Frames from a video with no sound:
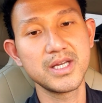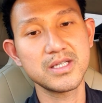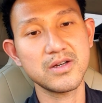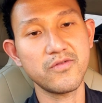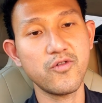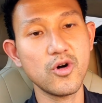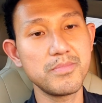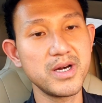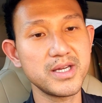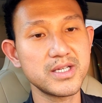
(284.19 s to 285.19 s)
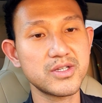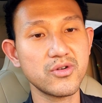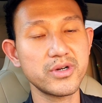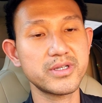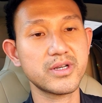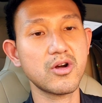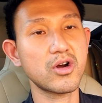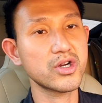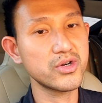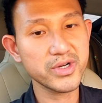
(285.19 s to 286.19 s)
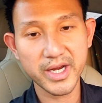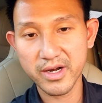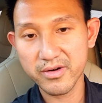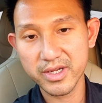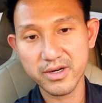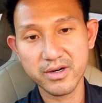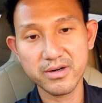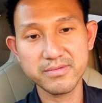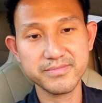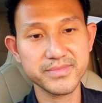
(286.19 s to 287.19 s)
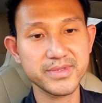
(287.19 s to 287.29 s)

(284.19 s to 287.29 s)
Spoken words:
so 4 billion towards cargo carrier,